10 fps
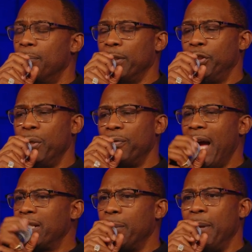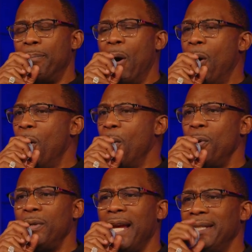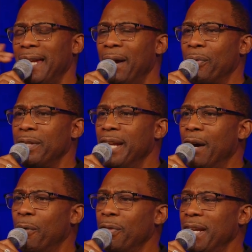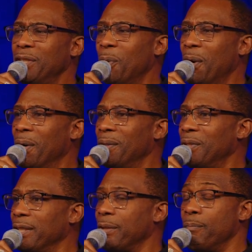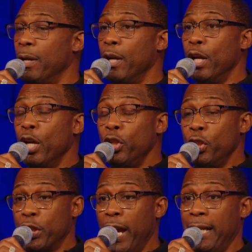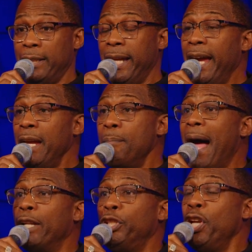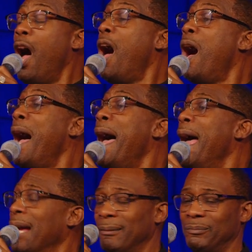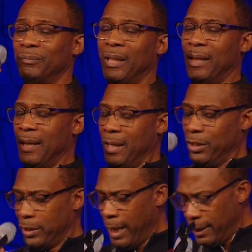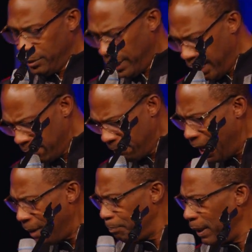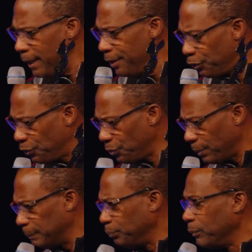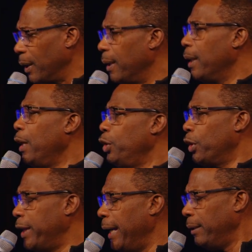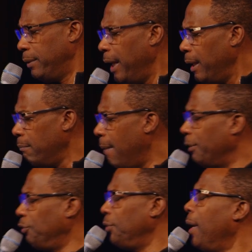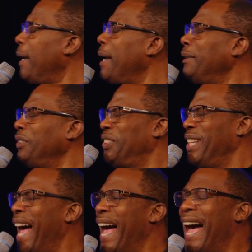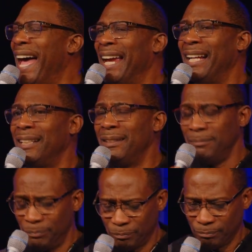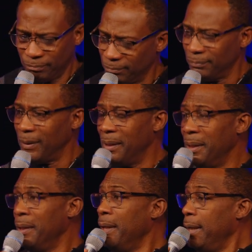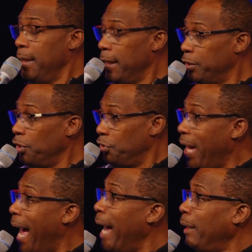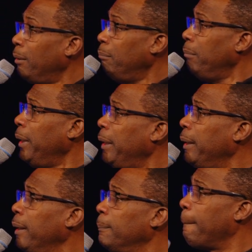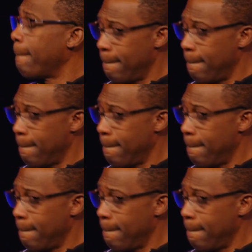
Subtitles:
But you've got to be bold and tell the devil these words. Listen, you can't take my joy. You can't take my peace. You can't take my sunshine. It's inside of me.